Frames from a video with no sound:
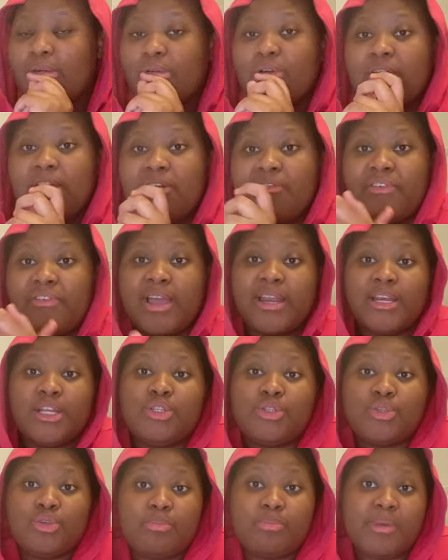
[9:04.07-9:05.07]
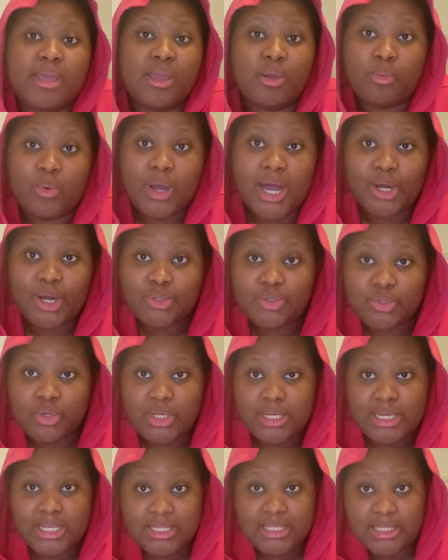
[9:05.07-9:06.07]
okay, fine, it took me a while to
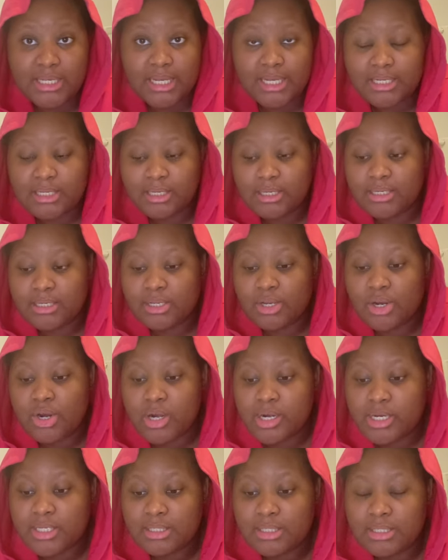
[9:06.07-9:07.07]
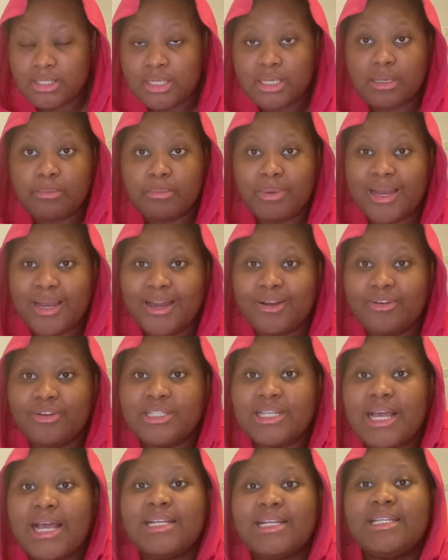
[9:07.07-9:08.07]
understand the currency in
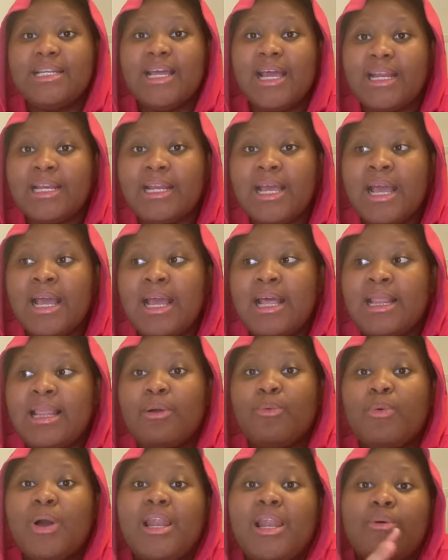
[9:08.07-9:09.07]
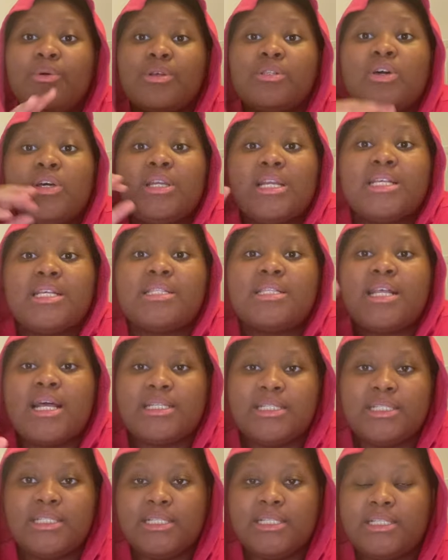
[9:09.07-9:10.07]
Belarus, and then, like, while I was
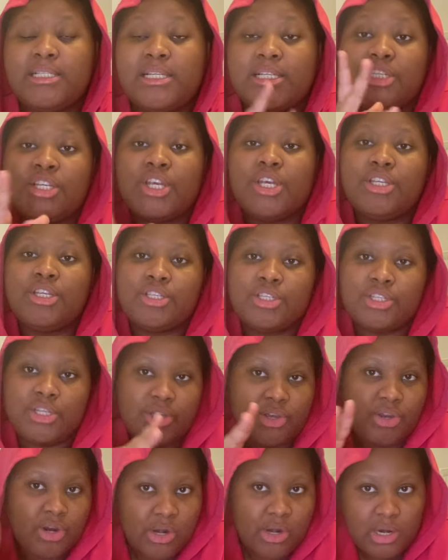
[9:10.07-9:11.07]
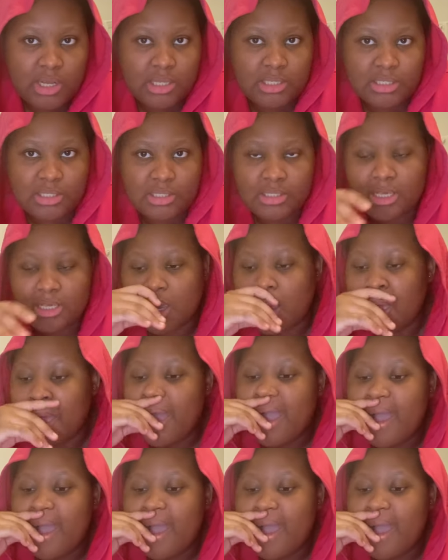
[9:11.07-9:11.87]
understanding it, they changed the currency.